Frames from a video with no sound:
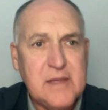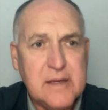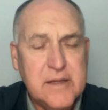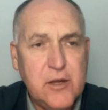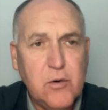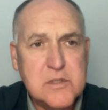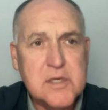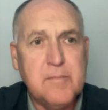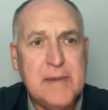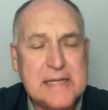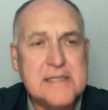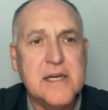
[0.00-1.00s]
the
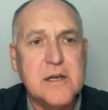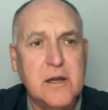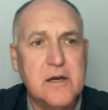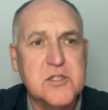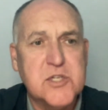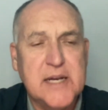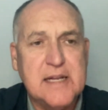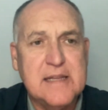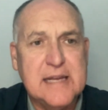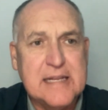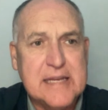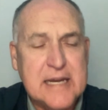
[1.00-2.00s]
automatic load shedding
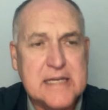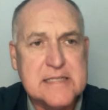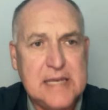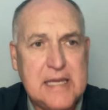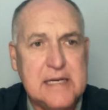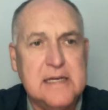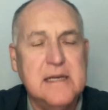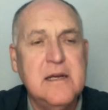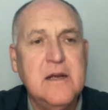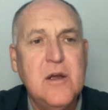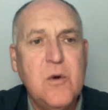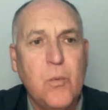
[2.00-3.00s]
that kicks in
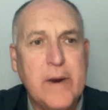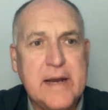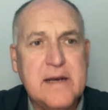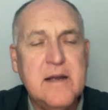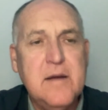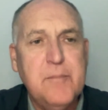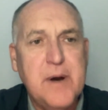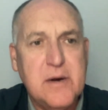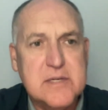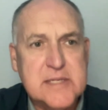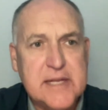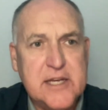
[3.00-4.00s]
when power
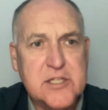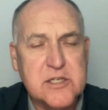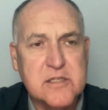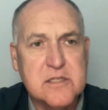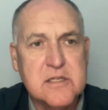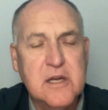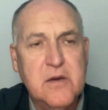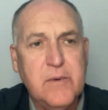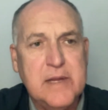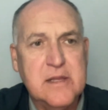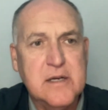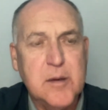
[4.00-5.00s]
stations,
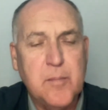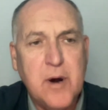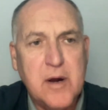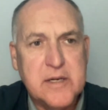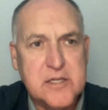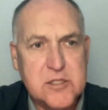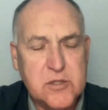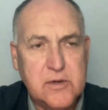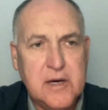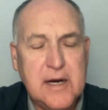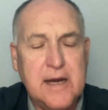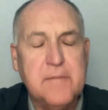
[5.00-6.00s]
when the demand is too
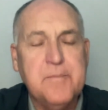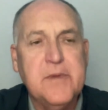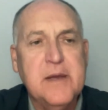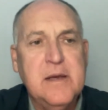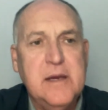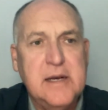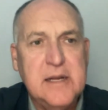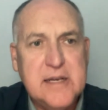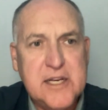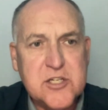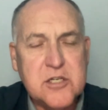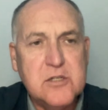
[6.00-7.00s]
high. In
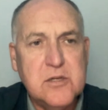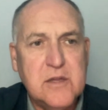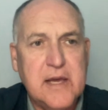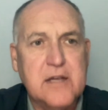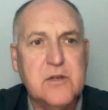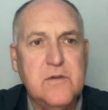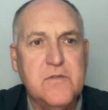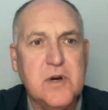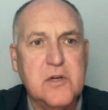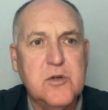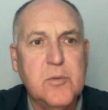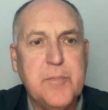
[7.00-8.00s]
addition to that, you've
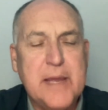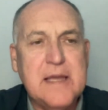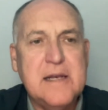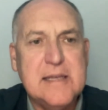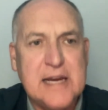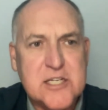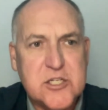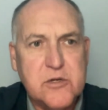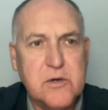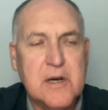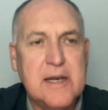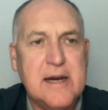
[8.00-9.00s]
got your big
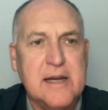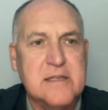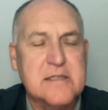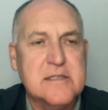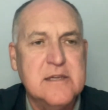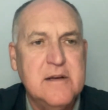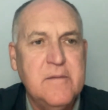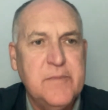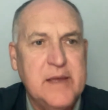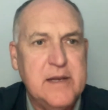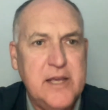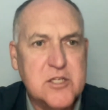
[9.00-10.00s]
industrial clients
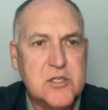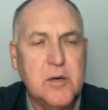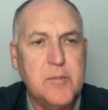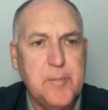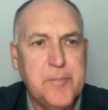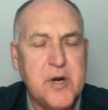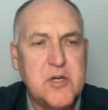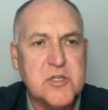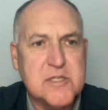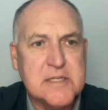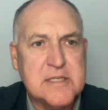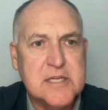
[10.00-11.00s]
that Eskom
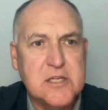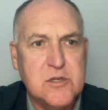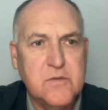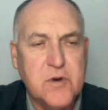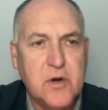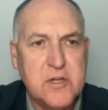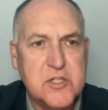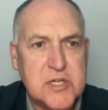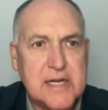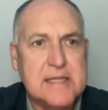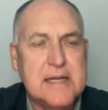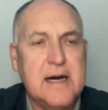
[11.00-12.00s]
approaches and says, you've got to
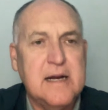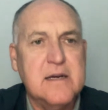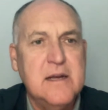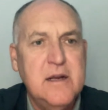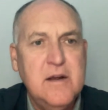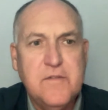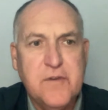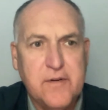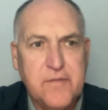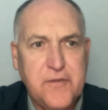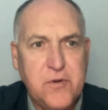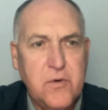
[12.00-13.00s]
shut down for a
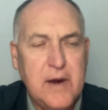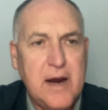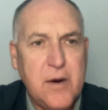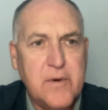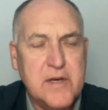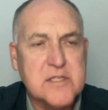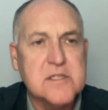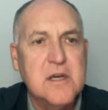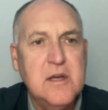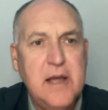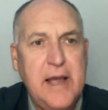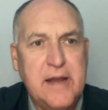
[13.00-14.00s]
few hours,
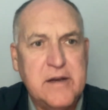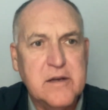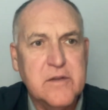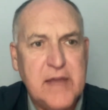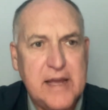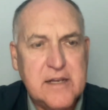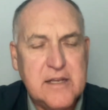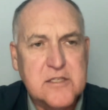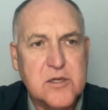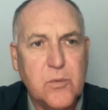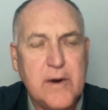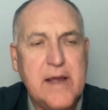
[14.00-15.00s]
and that is
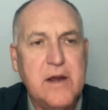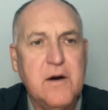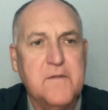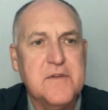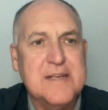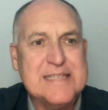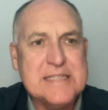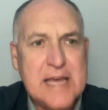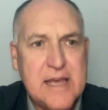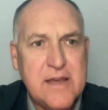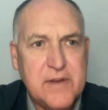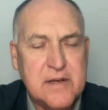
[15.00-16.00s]
a way of
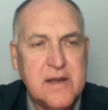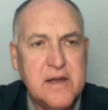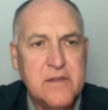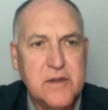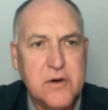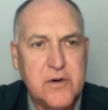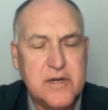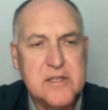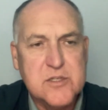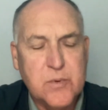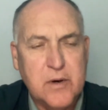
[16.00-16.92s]
saving the grid as